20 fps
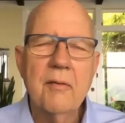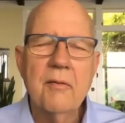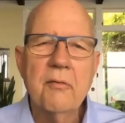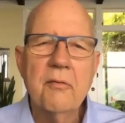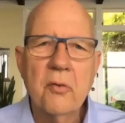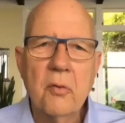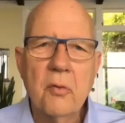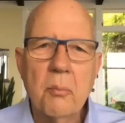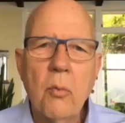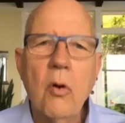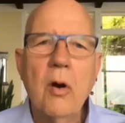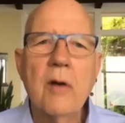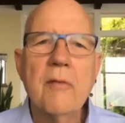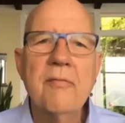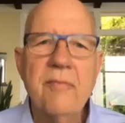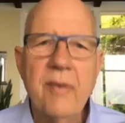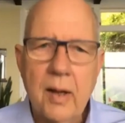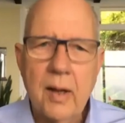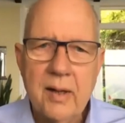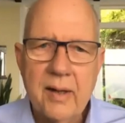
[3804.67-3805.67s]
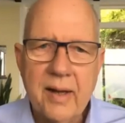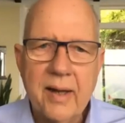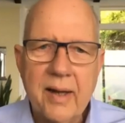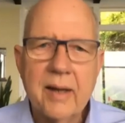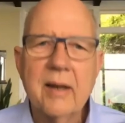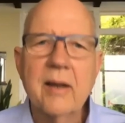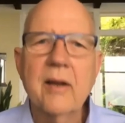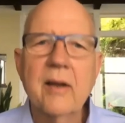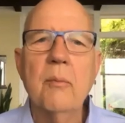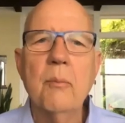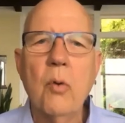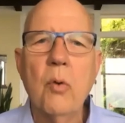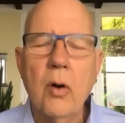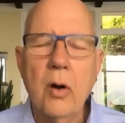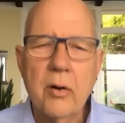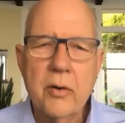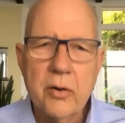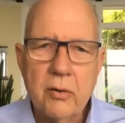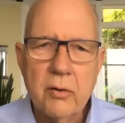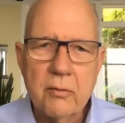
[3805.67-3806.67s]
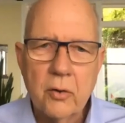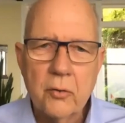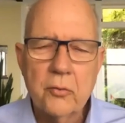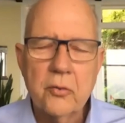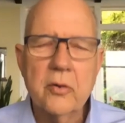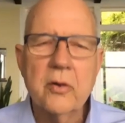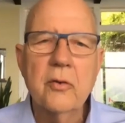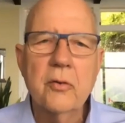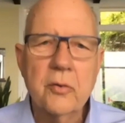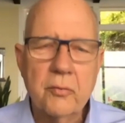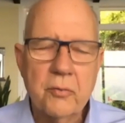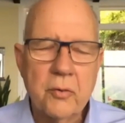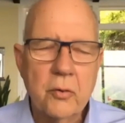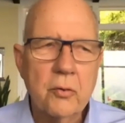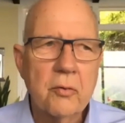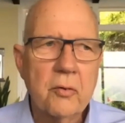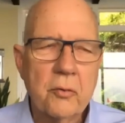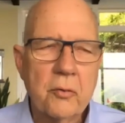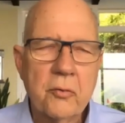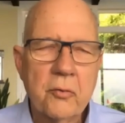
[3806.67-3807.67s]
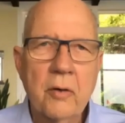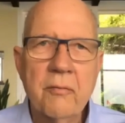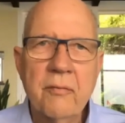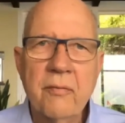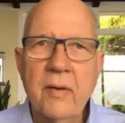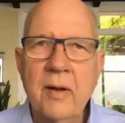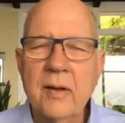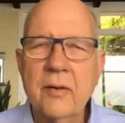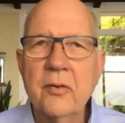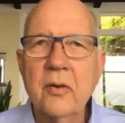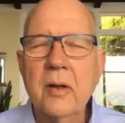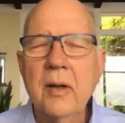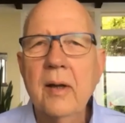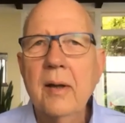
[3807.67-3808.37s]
for more funding, more universal use of universal service funds.